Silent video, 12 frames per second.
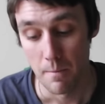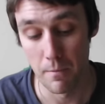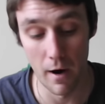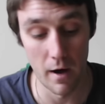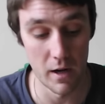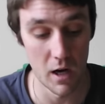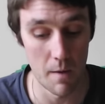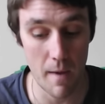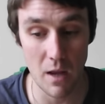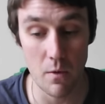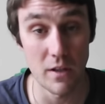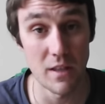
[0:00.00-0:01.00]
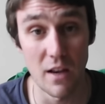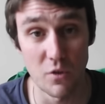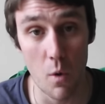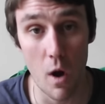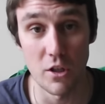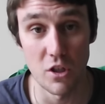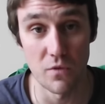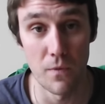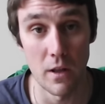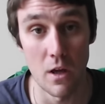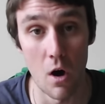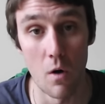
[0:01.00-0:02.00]
But anyways, thanks for watching this
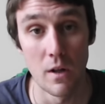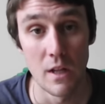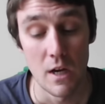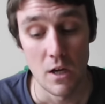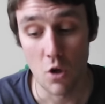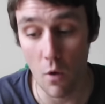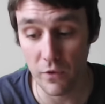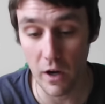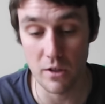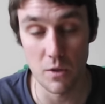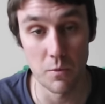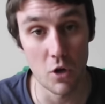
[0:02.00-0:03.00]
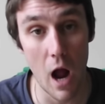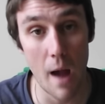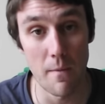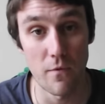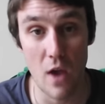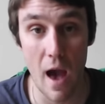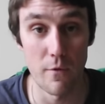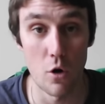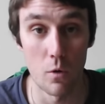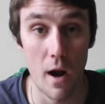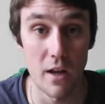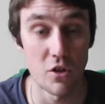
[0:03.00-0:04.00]
video. Don't forget to subscribe if you haven't
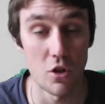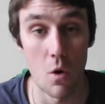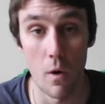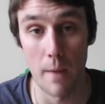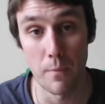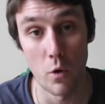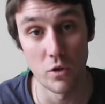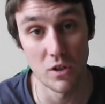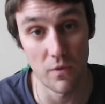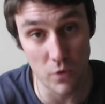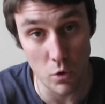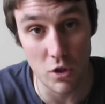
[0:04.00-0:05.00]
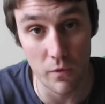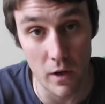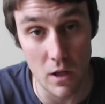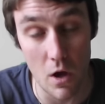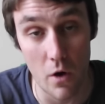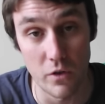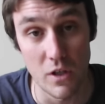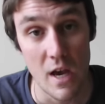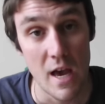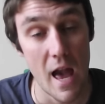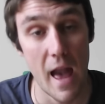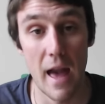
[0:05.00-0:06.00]
already so you know when I post future videos.
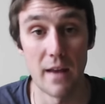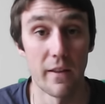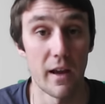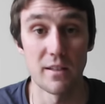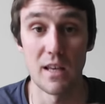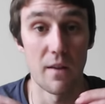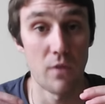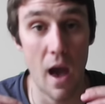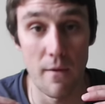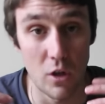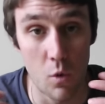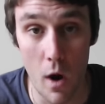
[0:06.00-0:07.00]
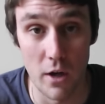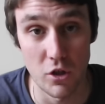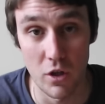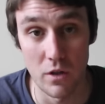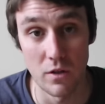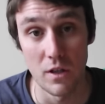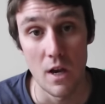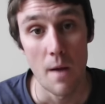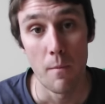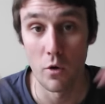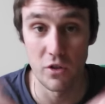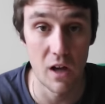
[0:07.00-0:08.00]
And like I said, if you have any questions,
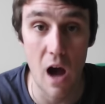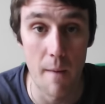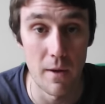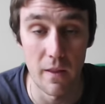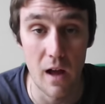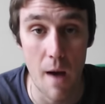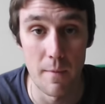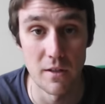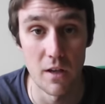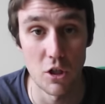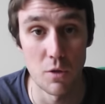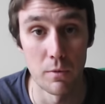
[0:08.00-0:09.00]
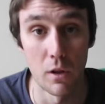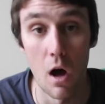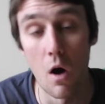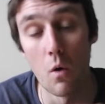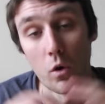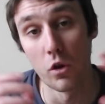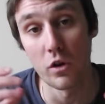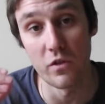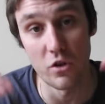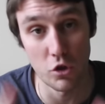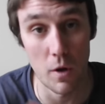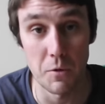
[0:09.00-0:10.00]
post a comment in the comment section below or look in
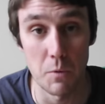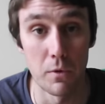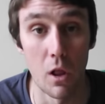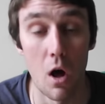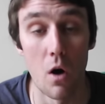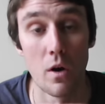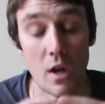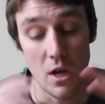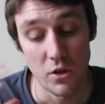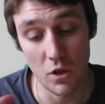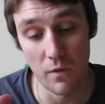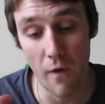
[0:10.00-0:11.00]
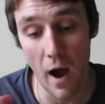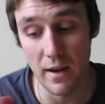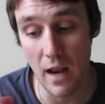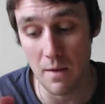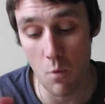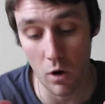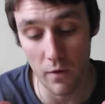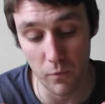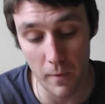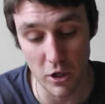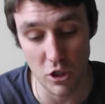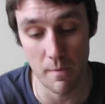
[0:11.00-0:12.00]
the description below so you can find any more
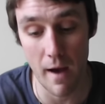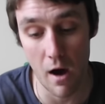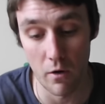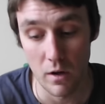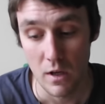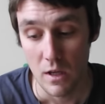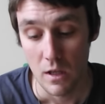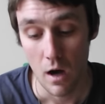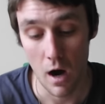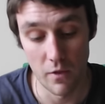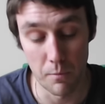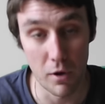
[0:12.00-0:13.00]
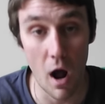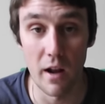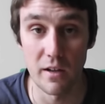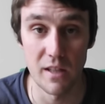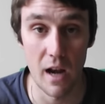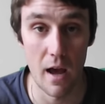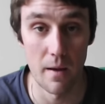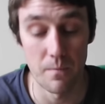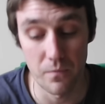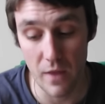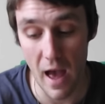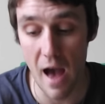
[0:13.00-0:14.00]
information about the products that
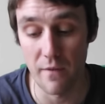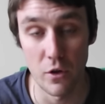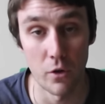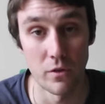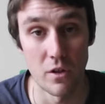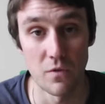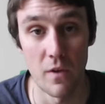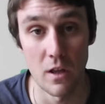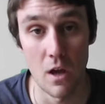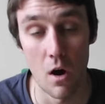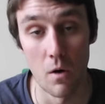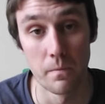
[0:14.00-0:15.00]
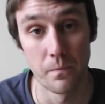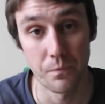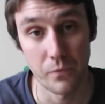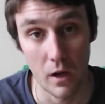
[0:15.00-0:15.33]
I have here in this video.